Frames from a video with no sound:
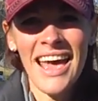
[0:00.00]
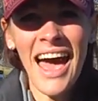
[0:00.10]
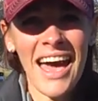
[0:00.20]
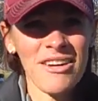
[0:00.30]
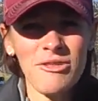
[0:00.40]

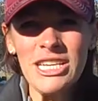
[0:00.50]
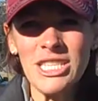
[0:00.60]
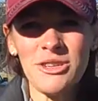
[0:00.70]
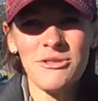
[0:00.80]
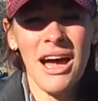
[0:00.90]
Yeah, we
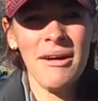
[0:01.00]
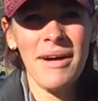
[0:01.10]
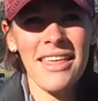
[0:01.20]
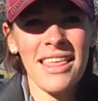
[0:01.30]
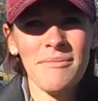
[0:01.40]
do.
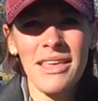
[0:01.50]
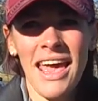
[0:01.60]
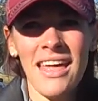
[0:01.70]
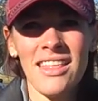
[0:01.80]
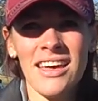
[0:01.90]
I think
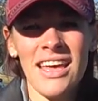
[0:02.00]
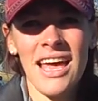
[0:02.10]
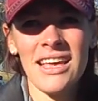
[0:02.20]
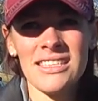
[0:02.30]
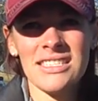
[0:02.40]
Michaela
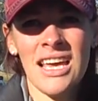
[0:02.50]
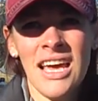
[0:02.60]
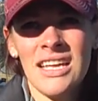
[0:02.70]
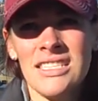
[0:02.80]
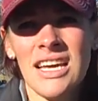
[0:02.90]
has
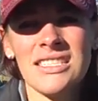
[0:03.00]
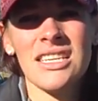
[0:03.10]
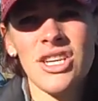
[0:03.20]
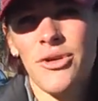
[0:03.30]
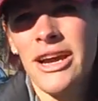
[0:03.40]
done
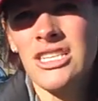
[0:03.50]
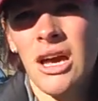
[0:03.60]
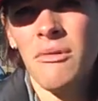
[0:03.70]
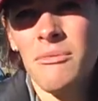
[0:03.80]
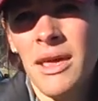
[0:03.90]
such a great
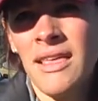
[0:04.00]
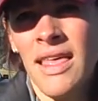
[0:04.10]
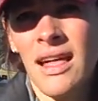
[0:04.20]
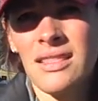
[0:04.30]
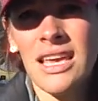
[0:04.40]
job of being
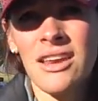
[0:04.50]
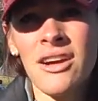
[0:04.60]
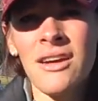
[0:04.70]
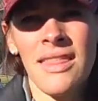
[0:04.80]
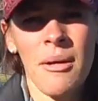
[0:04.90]
that
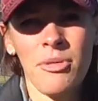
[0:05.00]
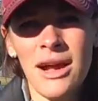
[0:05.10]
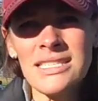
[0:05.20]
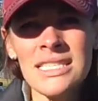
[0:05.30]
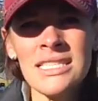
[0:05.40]
leader, that
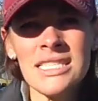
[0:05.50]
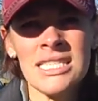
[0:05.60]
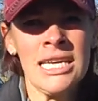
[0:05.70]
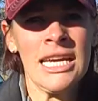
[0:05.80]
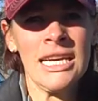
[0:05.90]

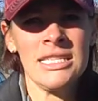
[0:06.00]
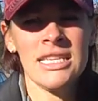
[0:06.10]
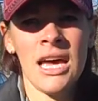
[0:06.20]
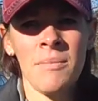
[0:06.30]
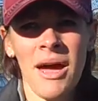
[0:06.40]
presence, and
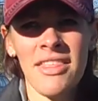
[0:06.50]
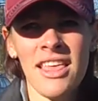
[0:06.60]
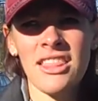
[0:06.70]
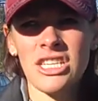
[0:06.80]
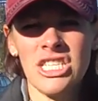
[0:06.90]
I
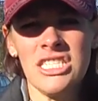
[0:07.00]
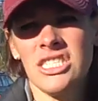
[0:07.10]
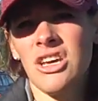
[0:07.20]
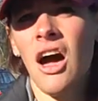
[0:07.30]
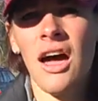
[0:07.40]
think that
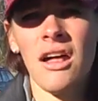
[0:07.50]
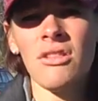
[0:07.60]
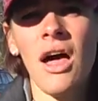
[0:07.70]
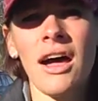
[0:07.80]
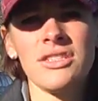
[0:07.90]
she's taught a
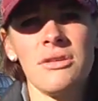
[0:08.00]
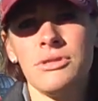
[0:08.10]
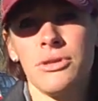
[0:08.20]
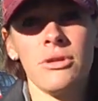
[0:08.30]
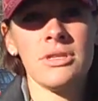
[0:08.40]
lot to
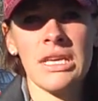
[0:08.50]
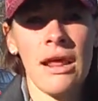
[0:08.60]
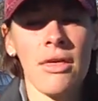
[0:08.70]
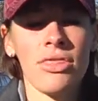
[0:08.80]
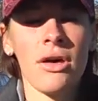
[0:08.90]
those girls. And
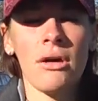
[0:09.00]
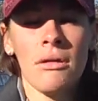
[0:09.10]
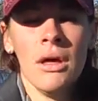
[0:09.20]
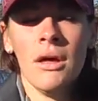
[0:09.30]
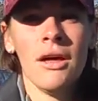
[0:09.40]

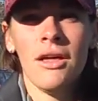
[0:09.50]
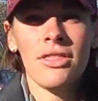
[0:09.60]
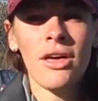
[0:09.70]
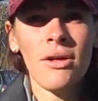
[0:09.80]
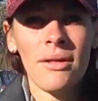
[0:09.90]

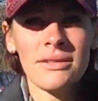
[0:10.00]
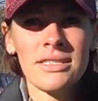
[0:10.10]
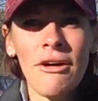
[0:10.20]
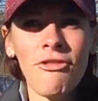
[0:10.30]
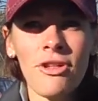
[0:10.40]
they'll
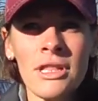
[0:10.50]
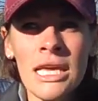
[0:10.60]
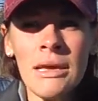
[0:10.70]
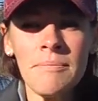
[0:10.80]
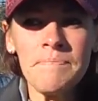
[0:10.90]

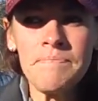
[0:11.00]
definitely